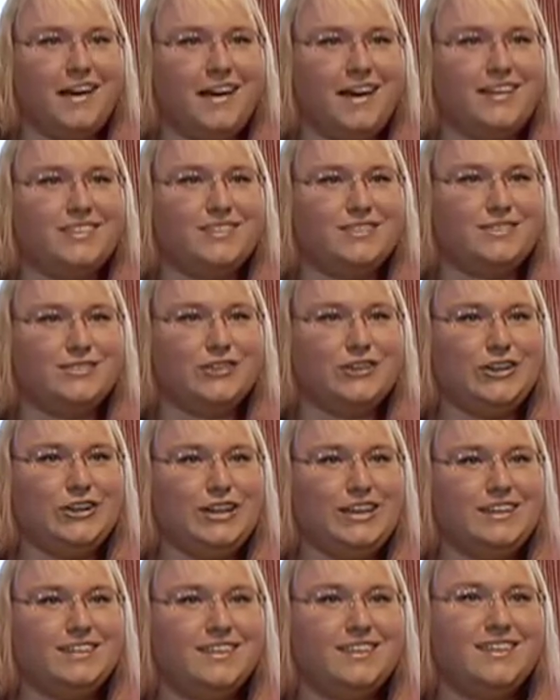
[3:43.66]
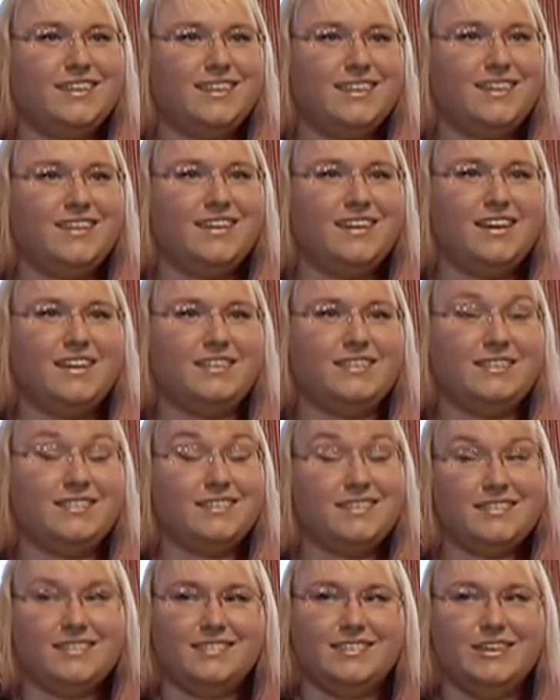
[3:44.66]
hands dirty and
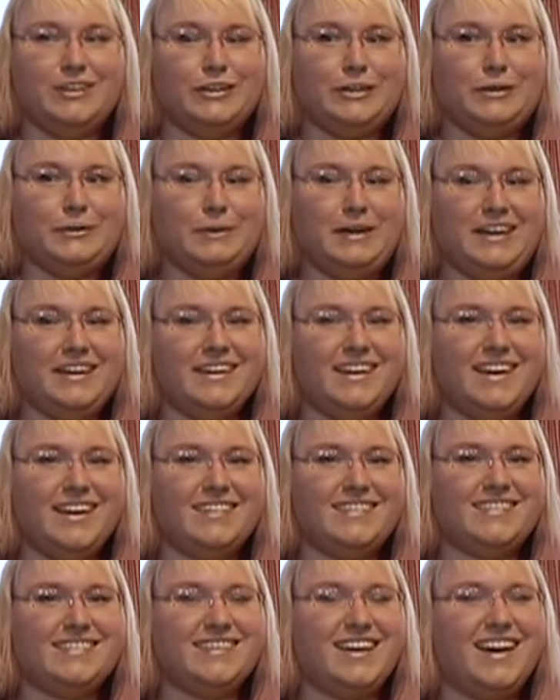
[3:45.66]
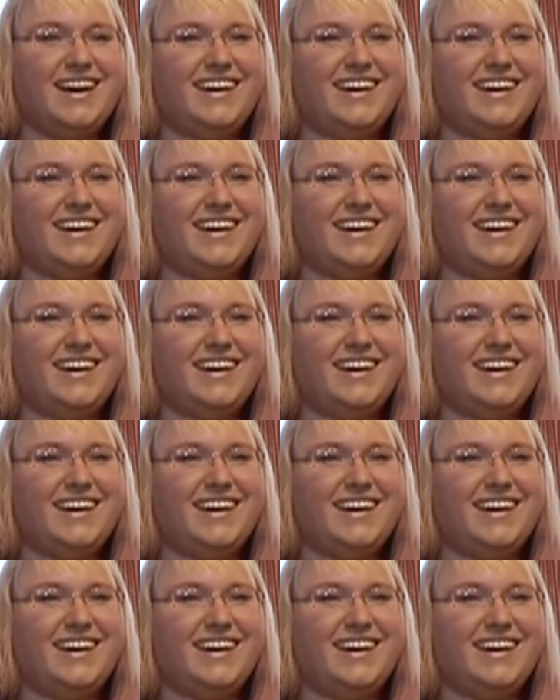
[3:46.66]
gluey and